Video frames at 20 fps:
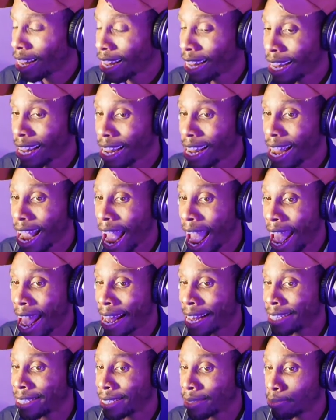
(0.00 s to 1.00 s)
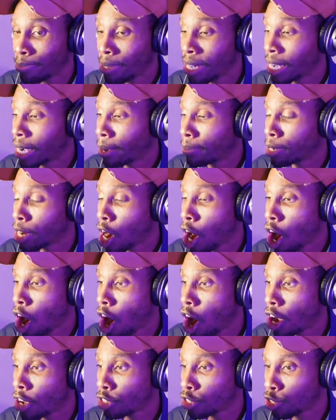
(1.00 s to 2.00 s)
He has become the
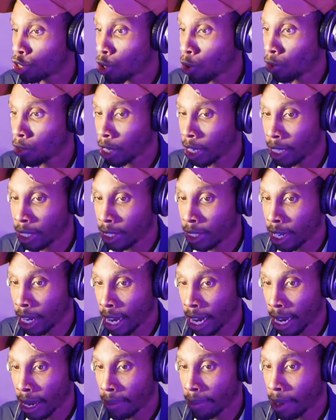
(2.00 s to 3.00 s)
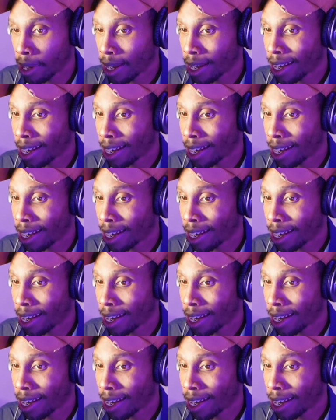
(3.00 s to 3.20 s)
heart and soul of this team.